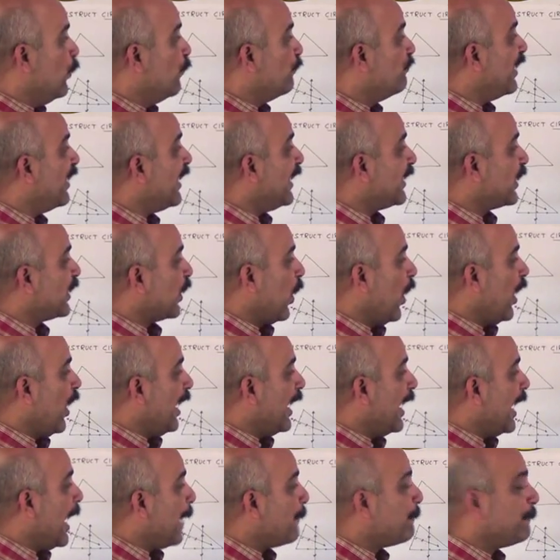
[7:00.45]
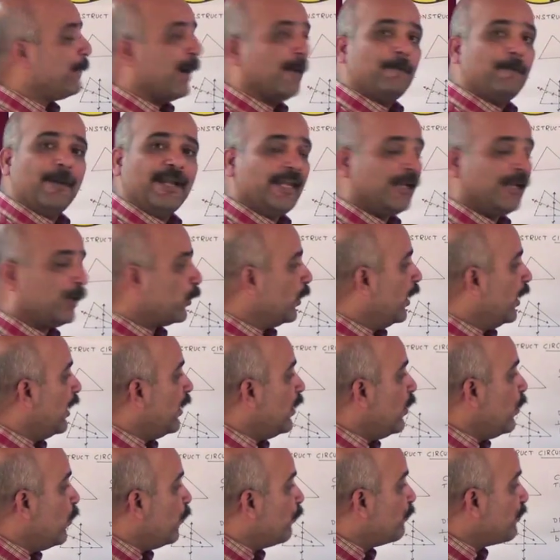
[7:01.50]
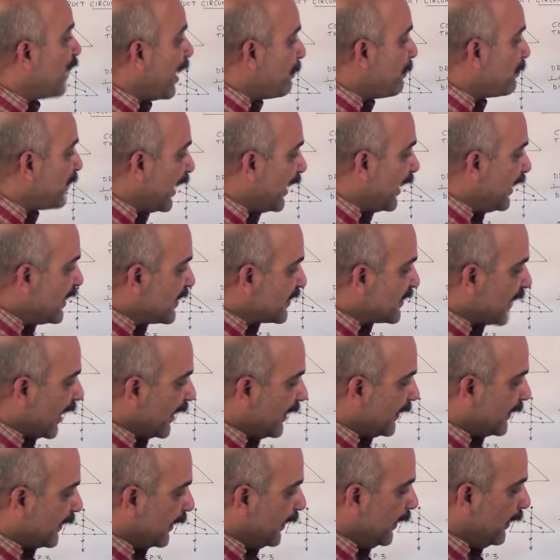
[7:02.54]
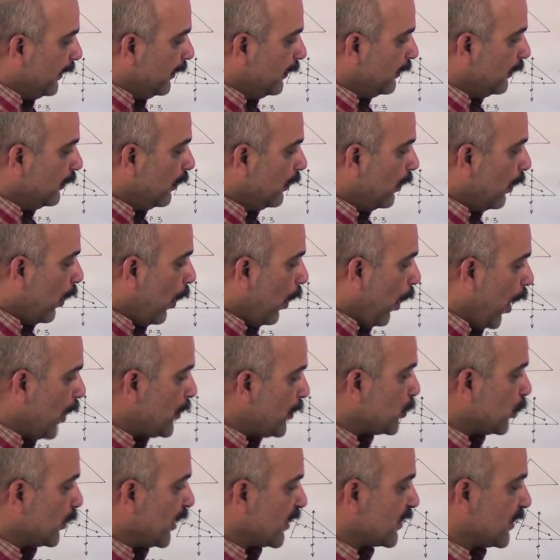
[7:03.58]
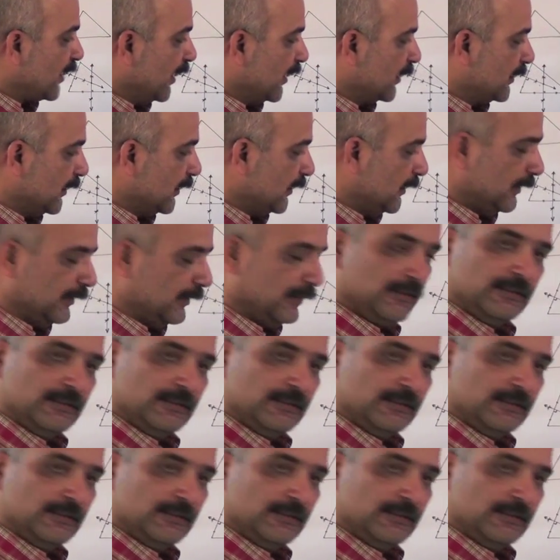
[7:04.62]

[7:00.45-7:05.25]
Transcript: we draw a perpendicular from the incenter onto the circle,